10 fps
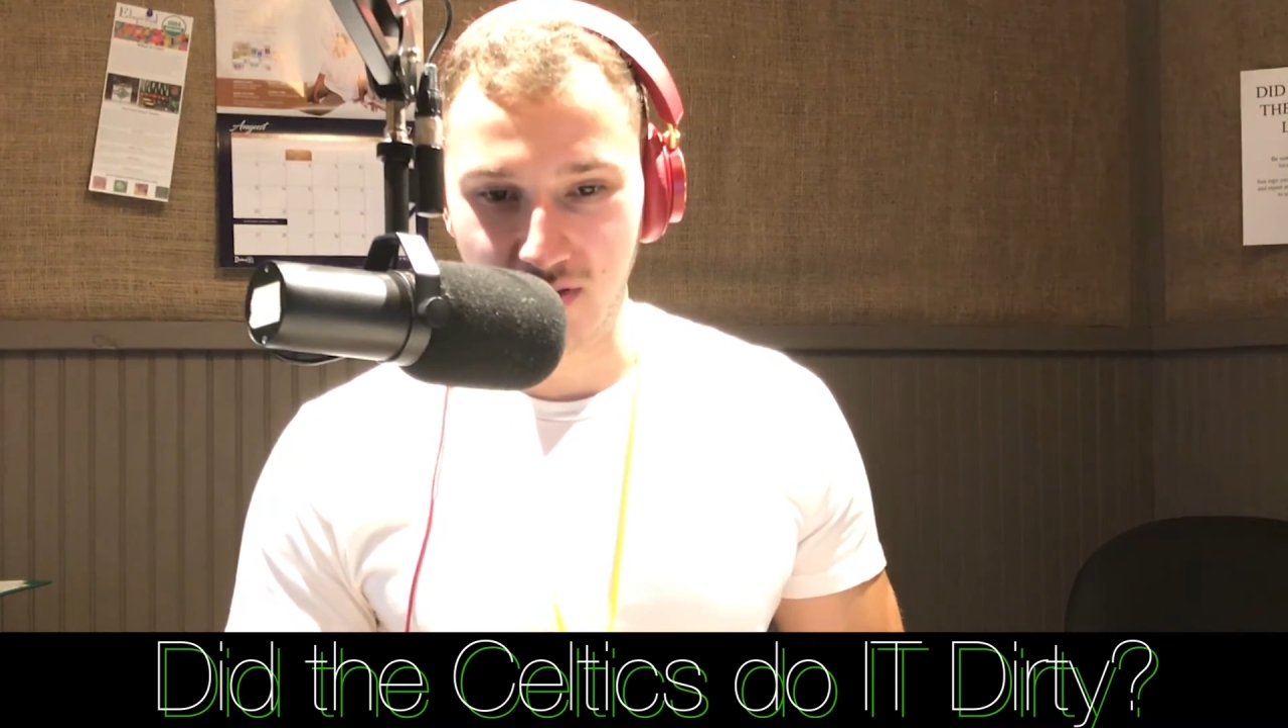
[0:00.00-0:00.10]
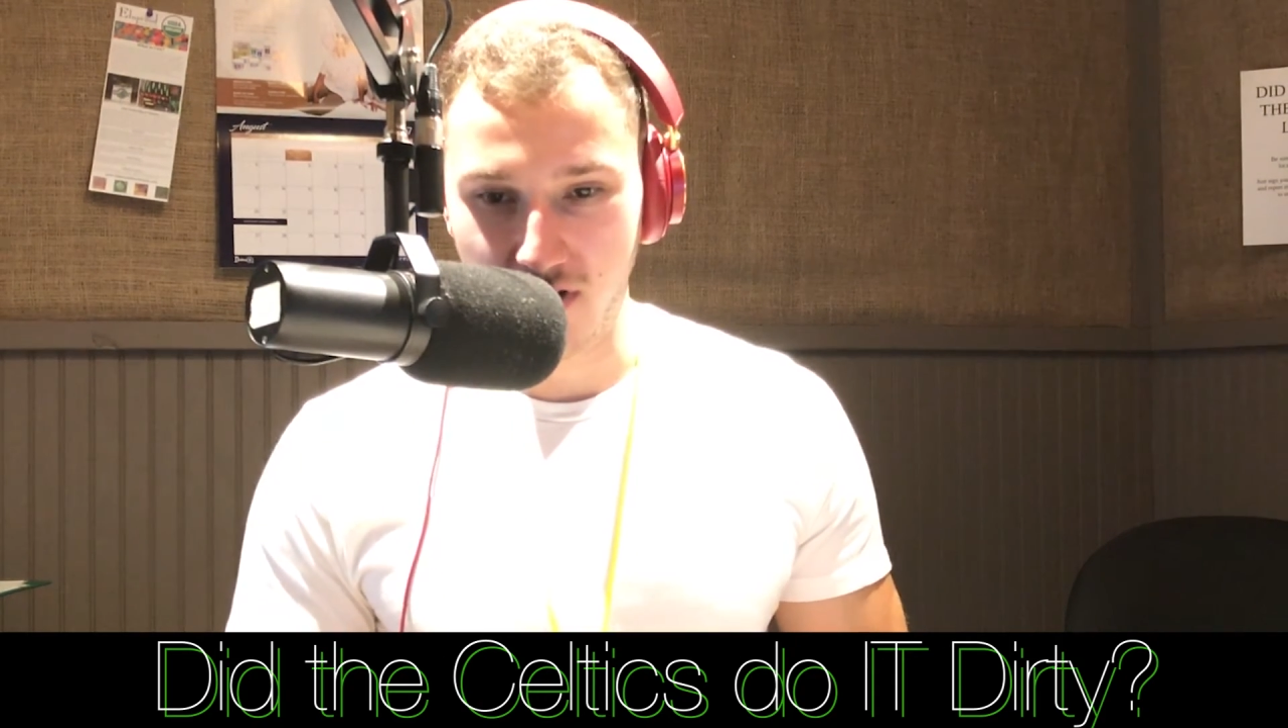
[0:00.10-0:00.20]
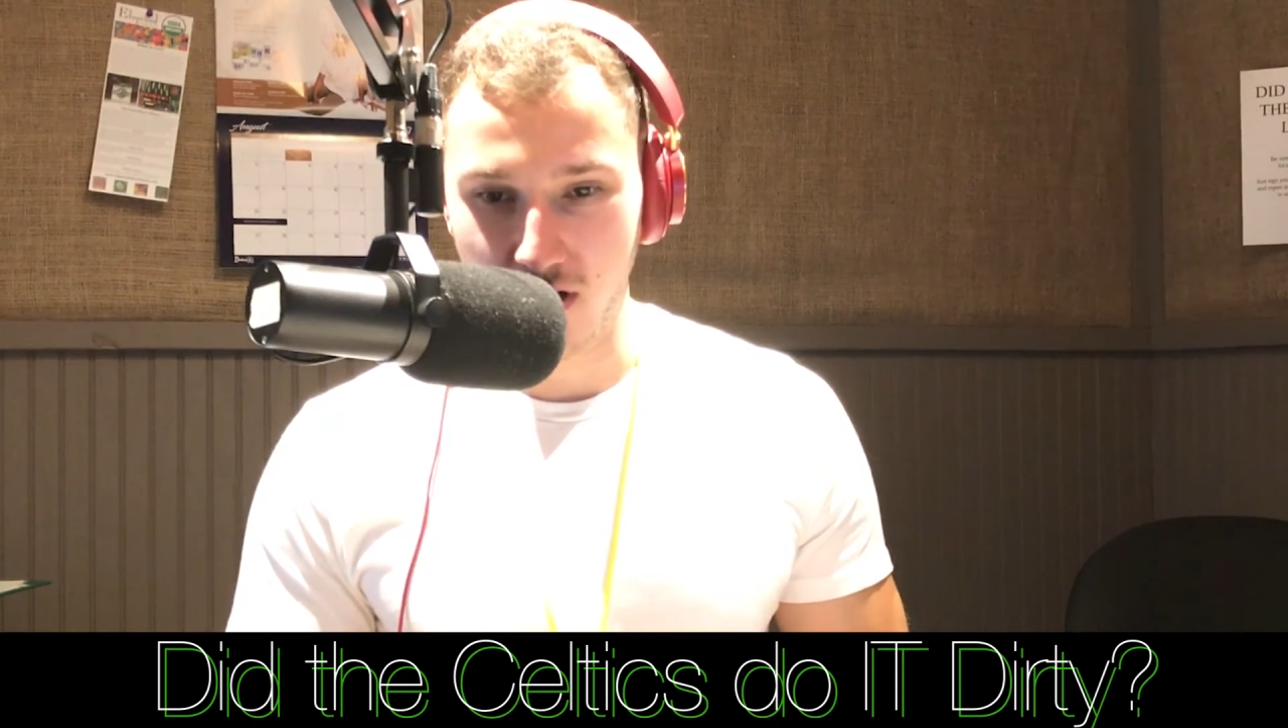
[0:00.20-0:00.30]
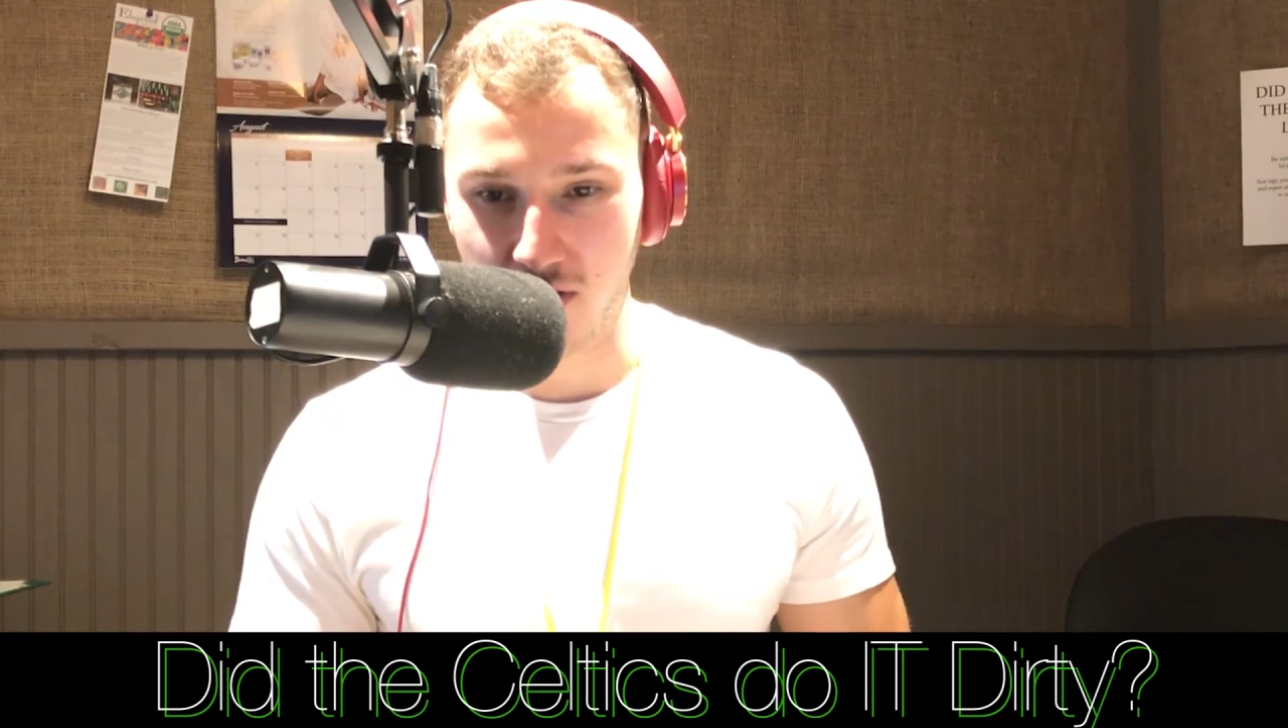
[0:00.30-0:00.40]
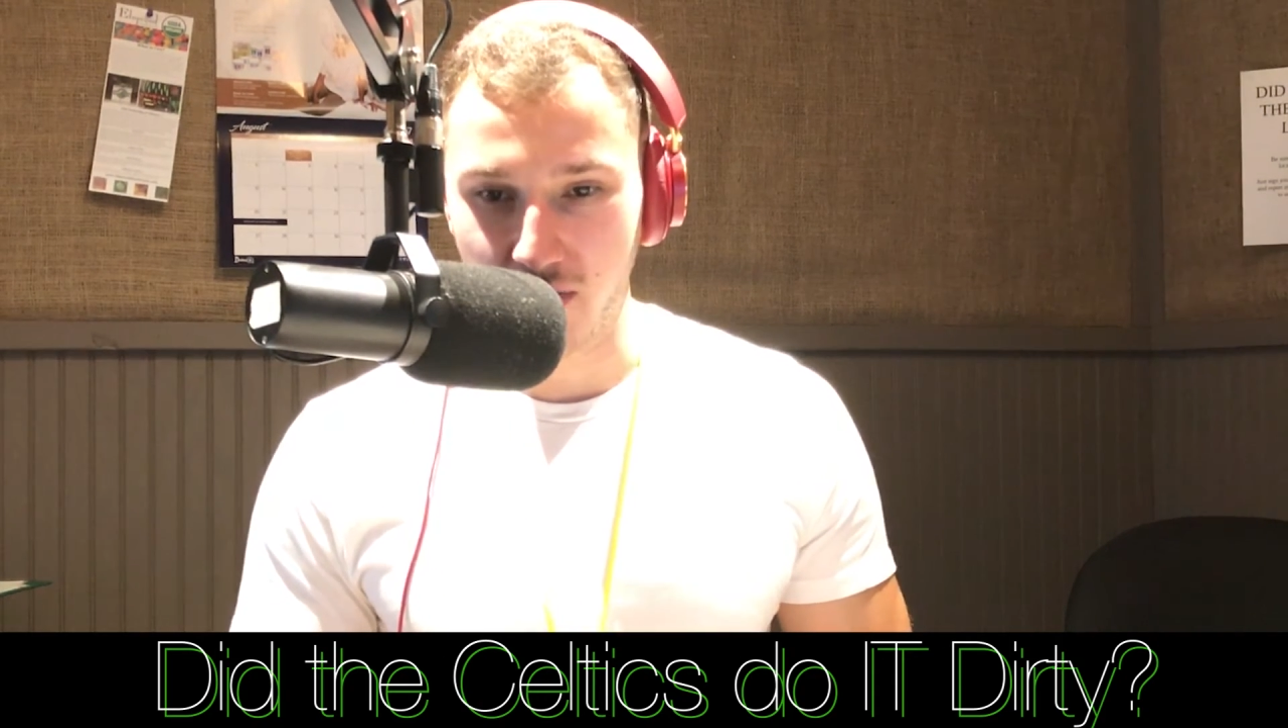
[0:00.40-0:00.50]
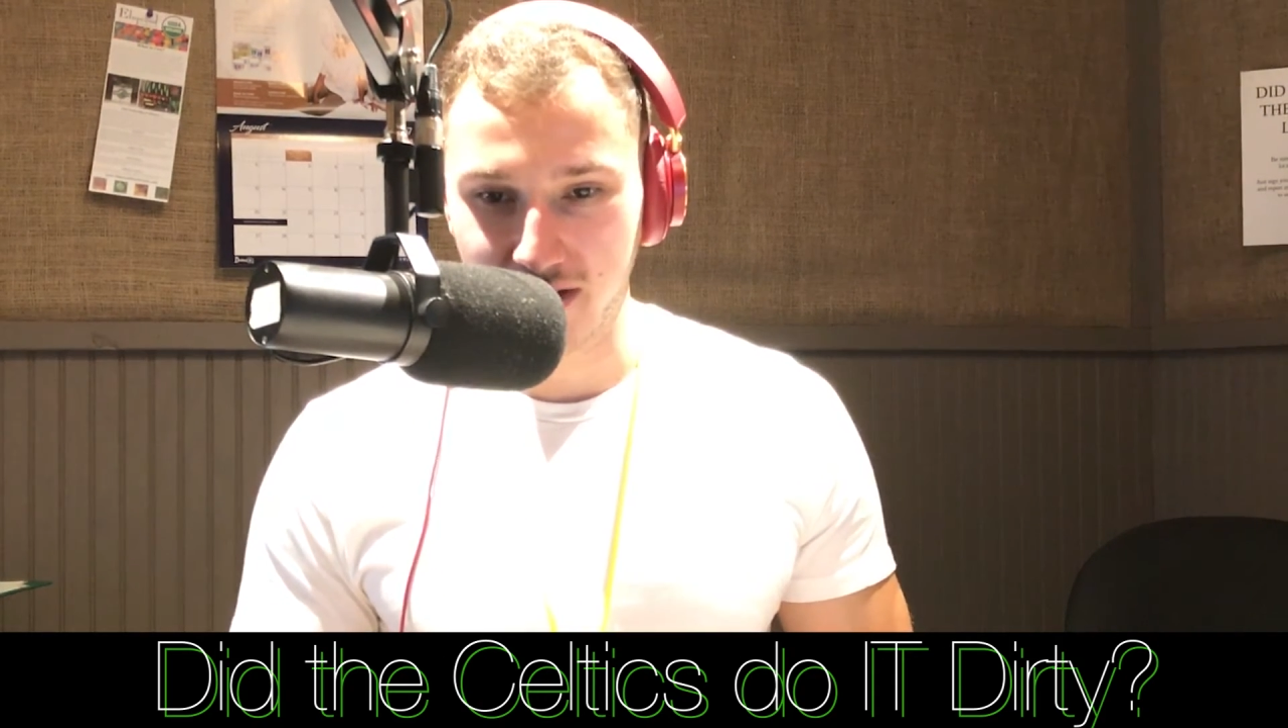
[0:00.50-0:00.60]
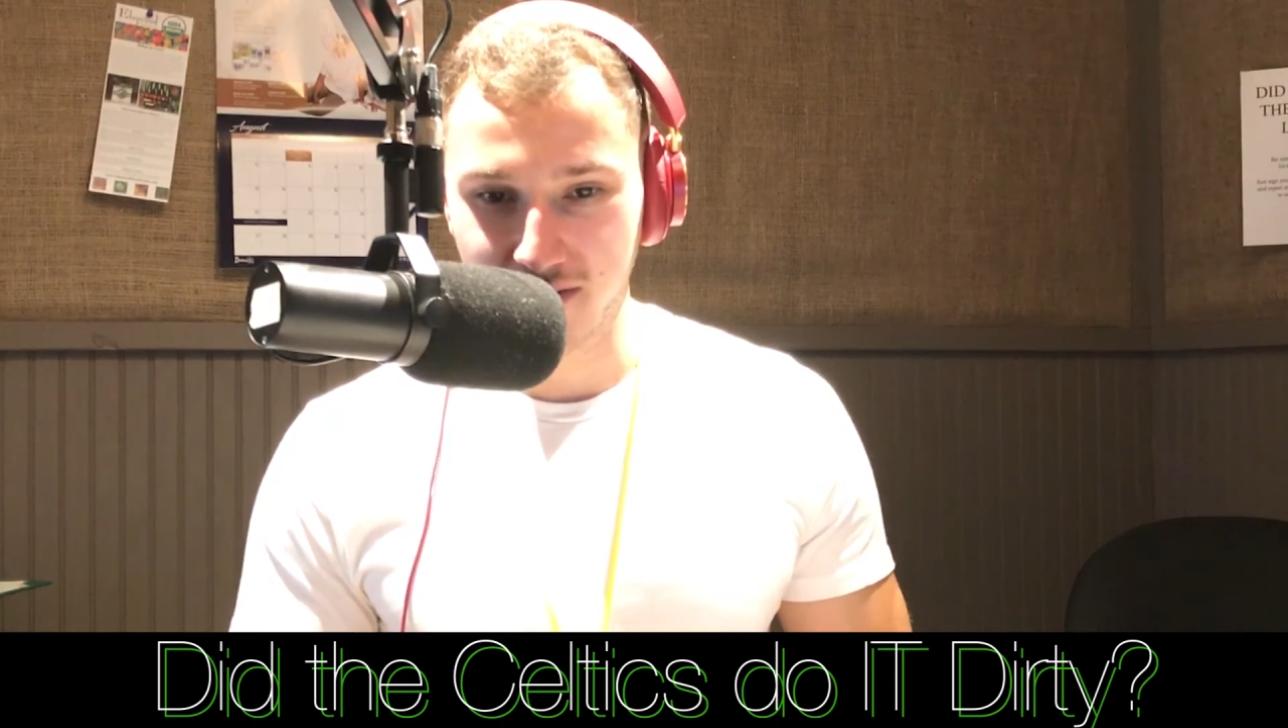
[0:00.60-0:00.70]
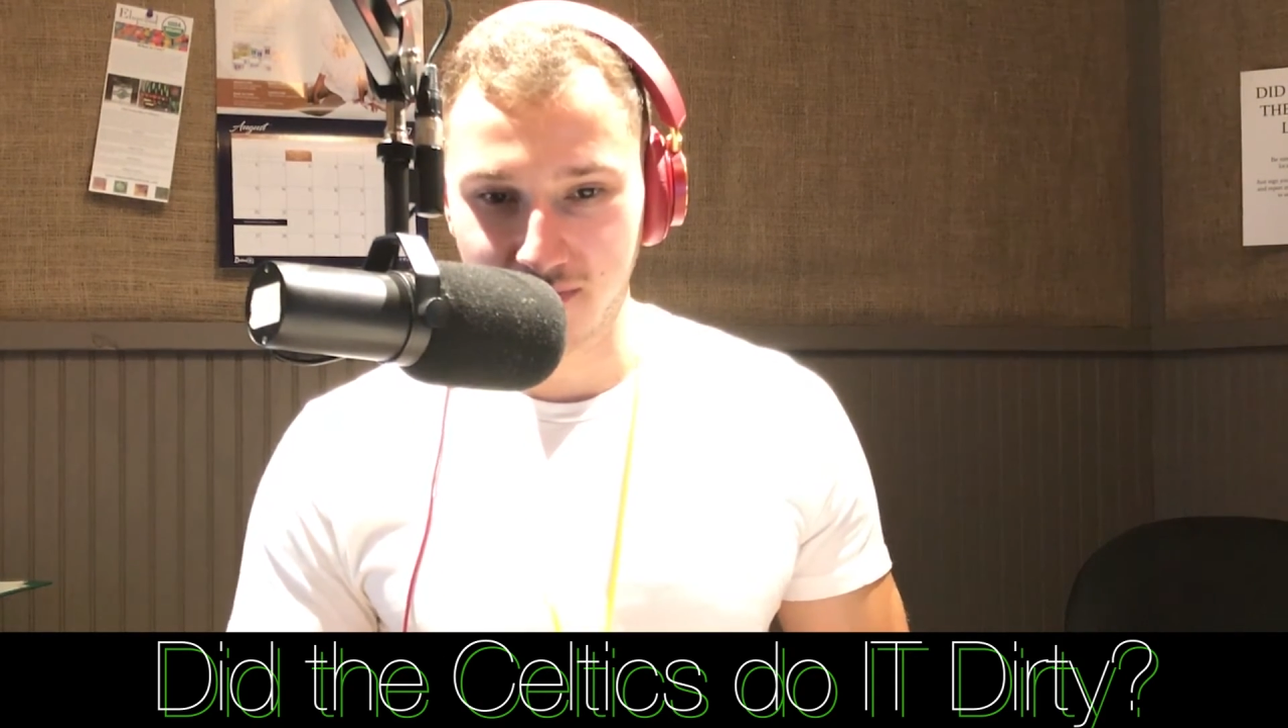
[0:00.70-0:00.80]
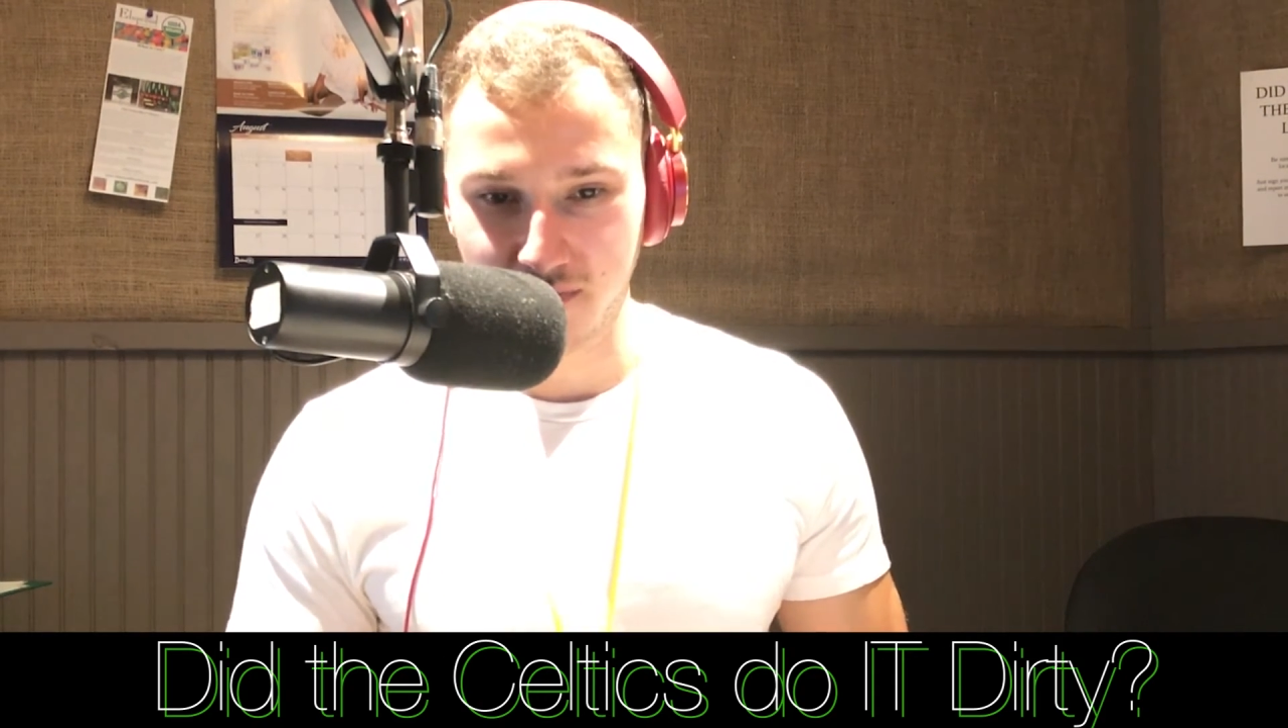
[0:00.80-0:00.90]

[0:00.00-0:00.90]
following.